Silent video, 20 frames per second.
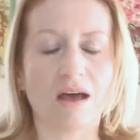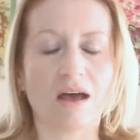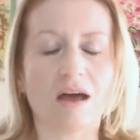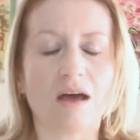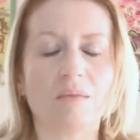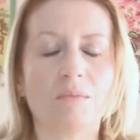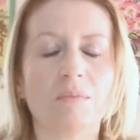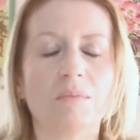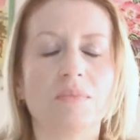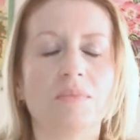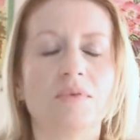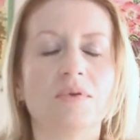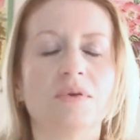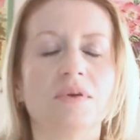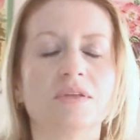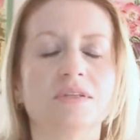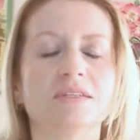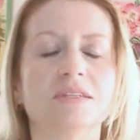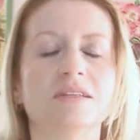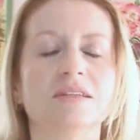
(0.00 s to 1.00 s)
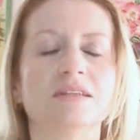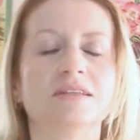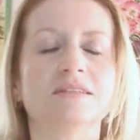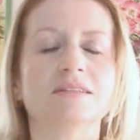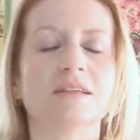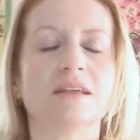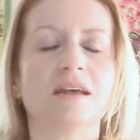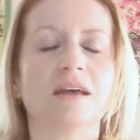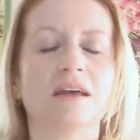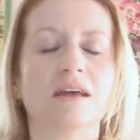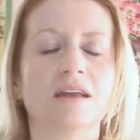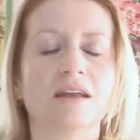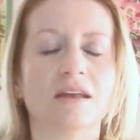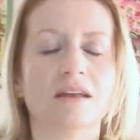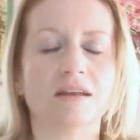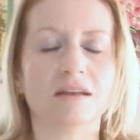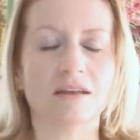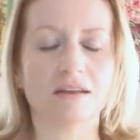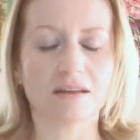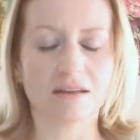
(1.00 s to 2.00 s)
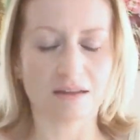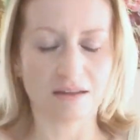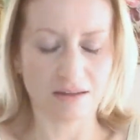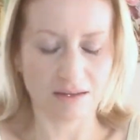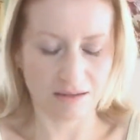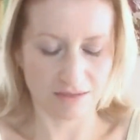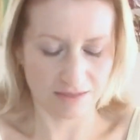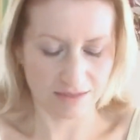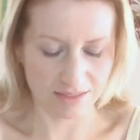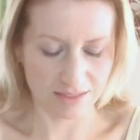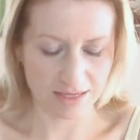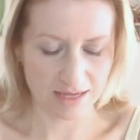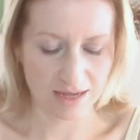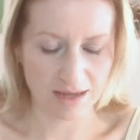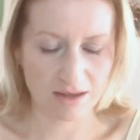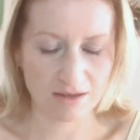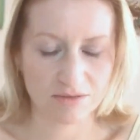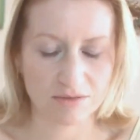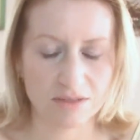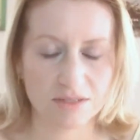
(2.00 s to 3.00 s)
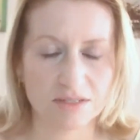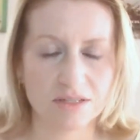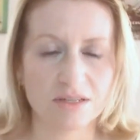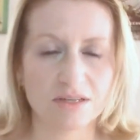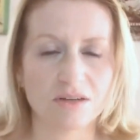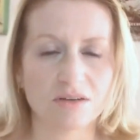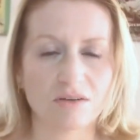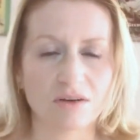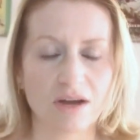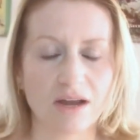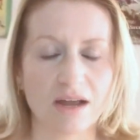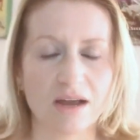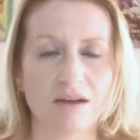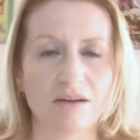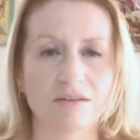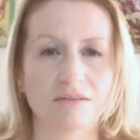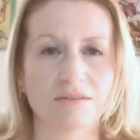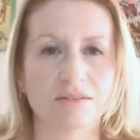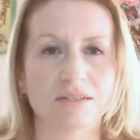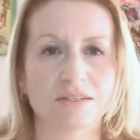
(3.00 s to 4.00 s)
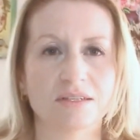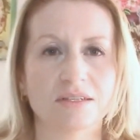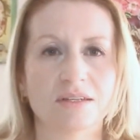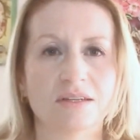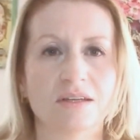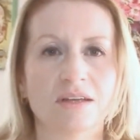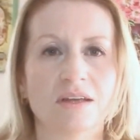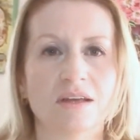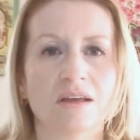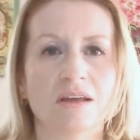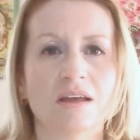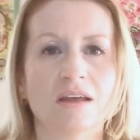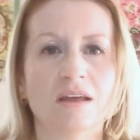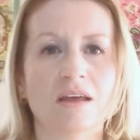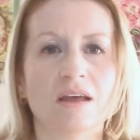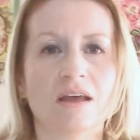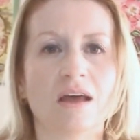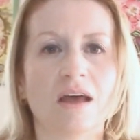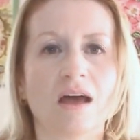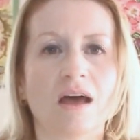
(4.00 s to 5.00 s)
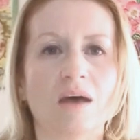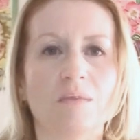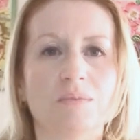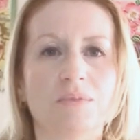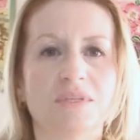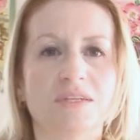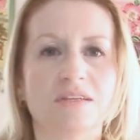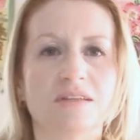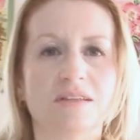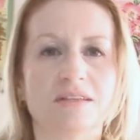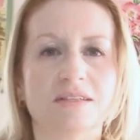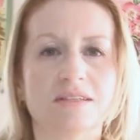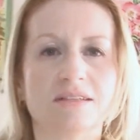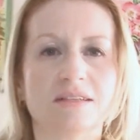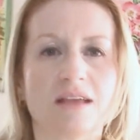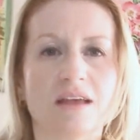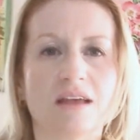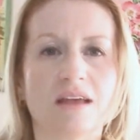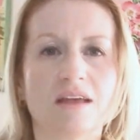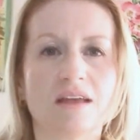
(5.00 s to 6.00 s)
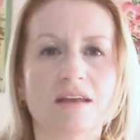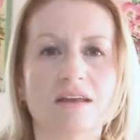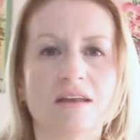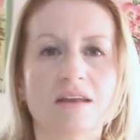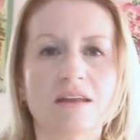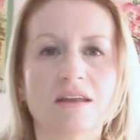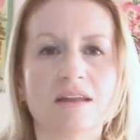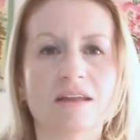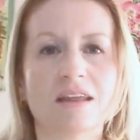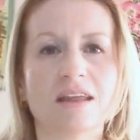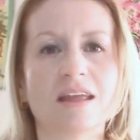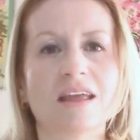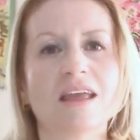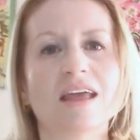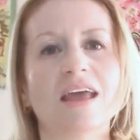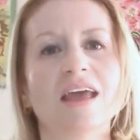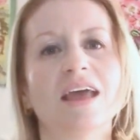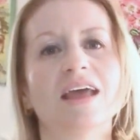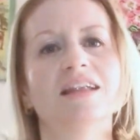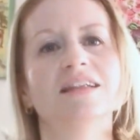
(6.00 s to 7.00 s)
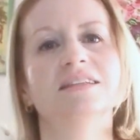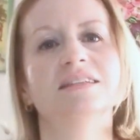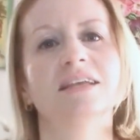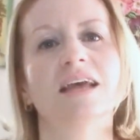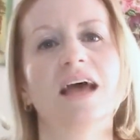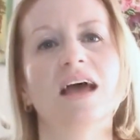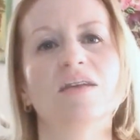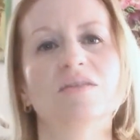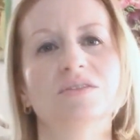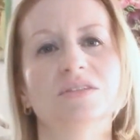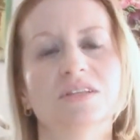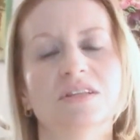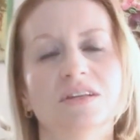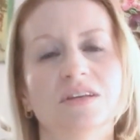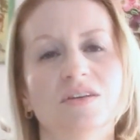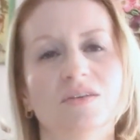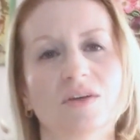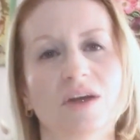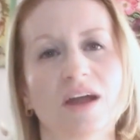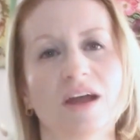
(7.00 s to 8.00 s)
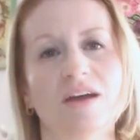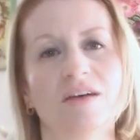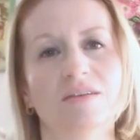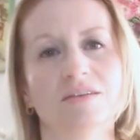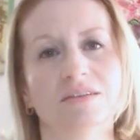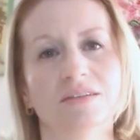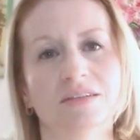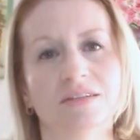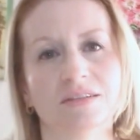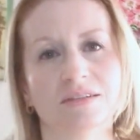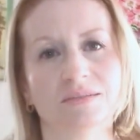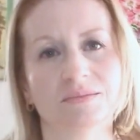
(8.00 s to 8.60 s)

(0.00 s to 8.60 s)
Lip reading: Up to the sun, down to the ground. Up to the sun and down to the ground.